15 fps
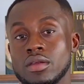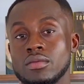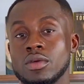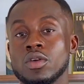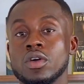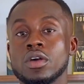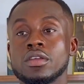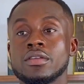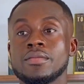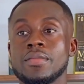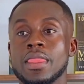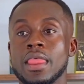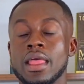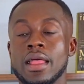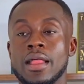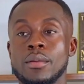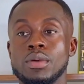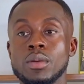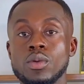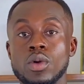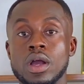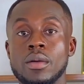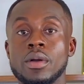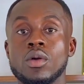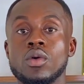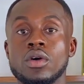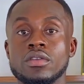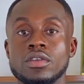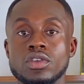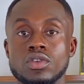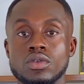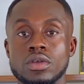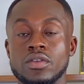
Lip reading: because people will come and cause issue.